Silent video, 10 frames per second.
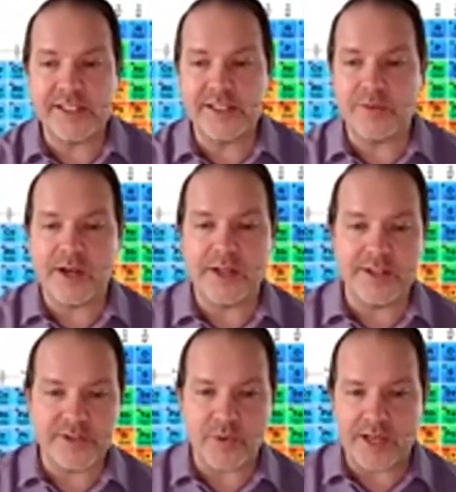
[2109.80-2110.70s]
gets in the
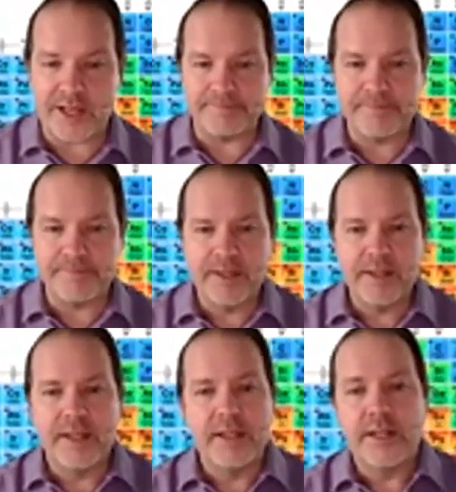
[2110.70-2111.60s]
water as well.
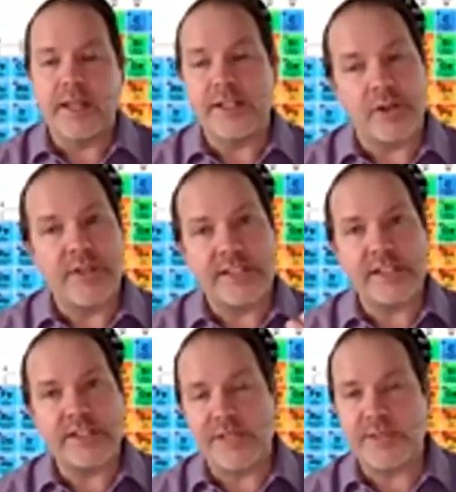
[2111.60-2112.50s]
And so
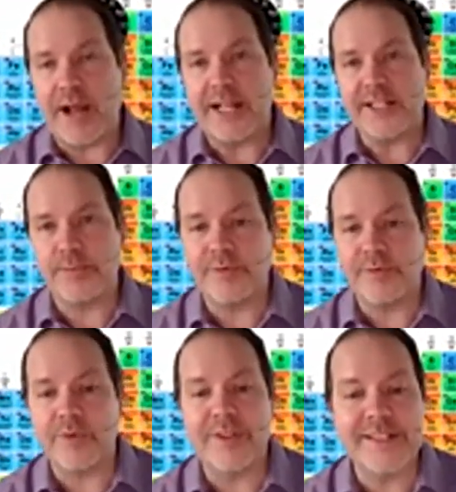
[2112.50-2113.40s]
this is responsible
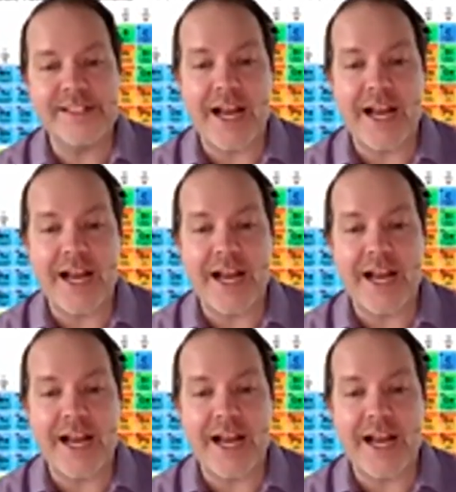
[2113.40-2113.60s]
for the